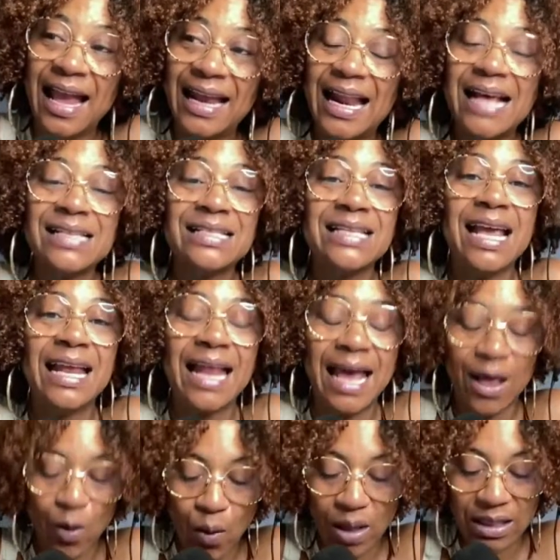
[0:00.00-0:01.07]
And I say
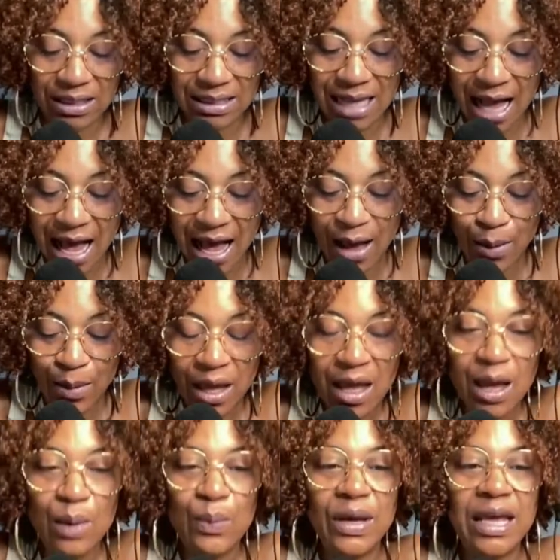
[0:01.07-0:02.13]
that all the time,
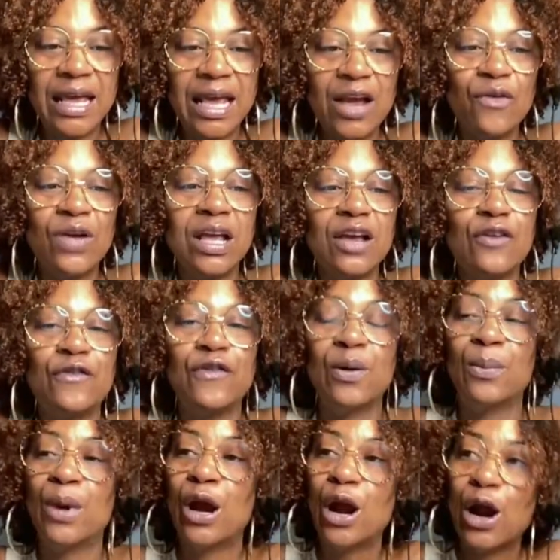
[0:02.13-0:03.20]
but hearing it
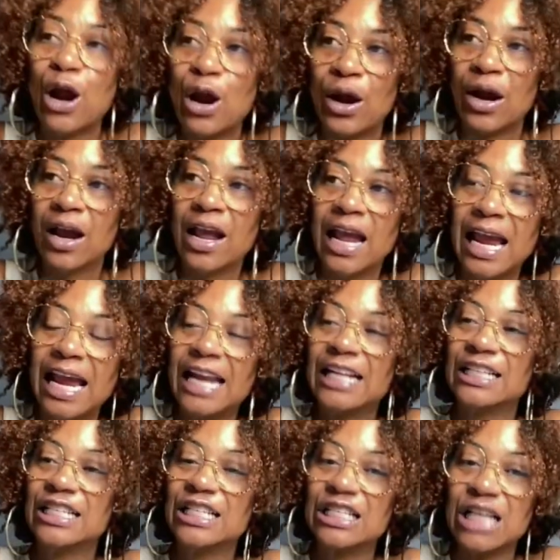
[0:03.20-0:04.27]
from her in
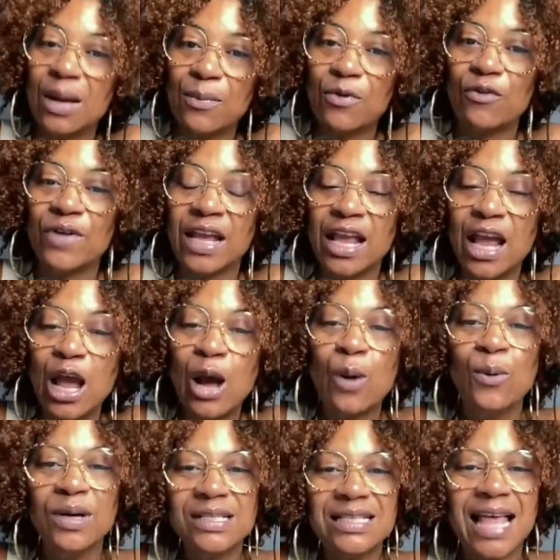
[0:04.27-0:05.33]
a summary
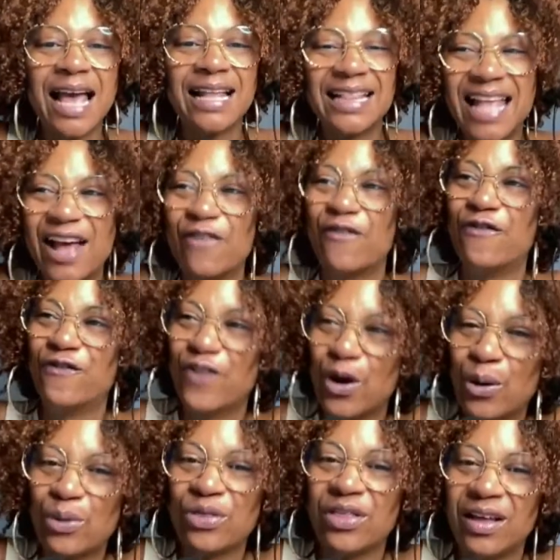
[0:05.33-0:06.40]
was like that
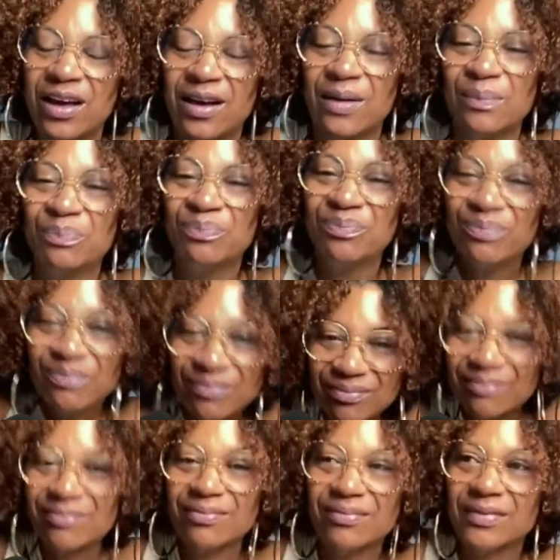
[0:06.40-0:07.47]
further
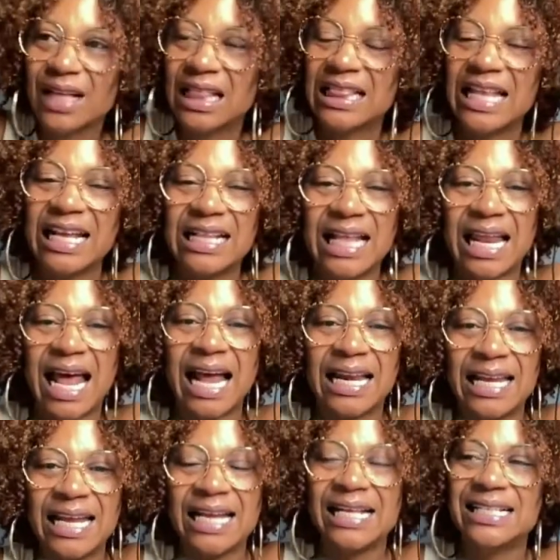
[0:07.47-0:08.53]
thing that
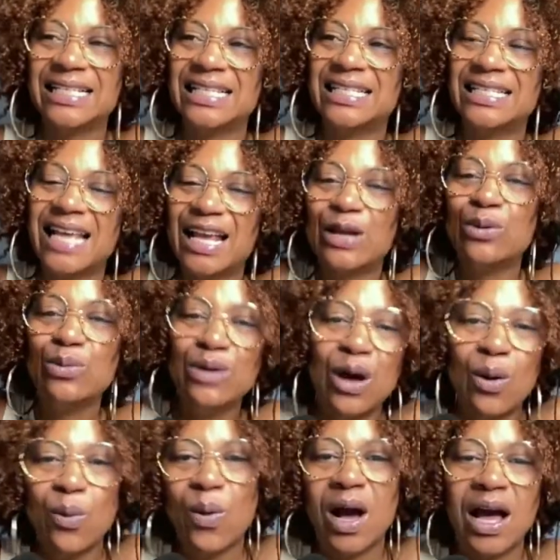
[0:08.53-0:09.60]
I needed to say, you
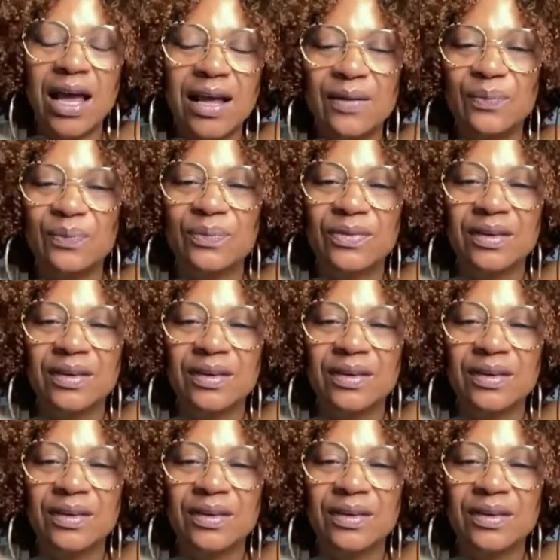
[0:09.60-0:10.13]
know what?